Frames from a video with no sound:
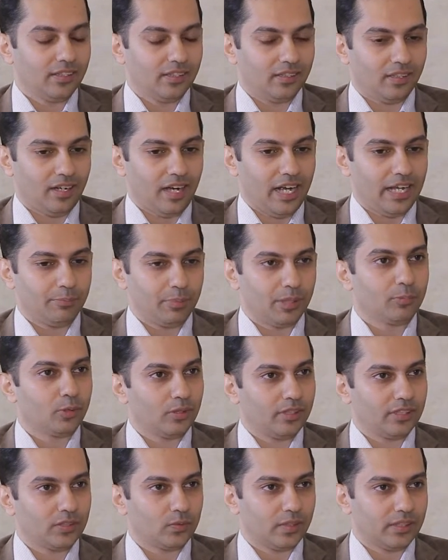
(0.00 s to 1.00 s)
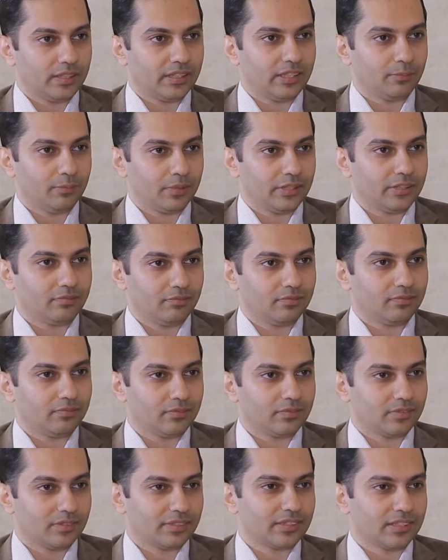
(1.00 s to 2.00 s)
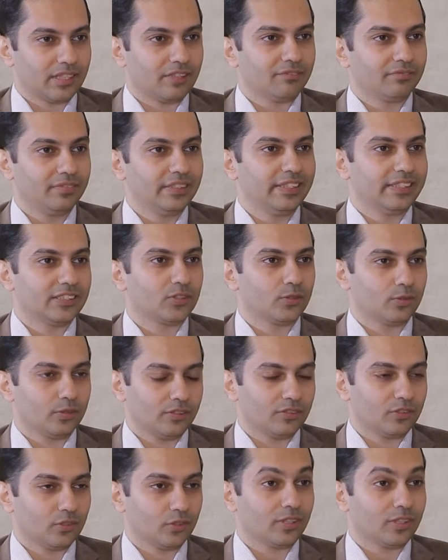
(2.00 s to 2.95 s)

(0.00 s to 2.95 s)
Hyperbole is one thing, but stuff needs to do.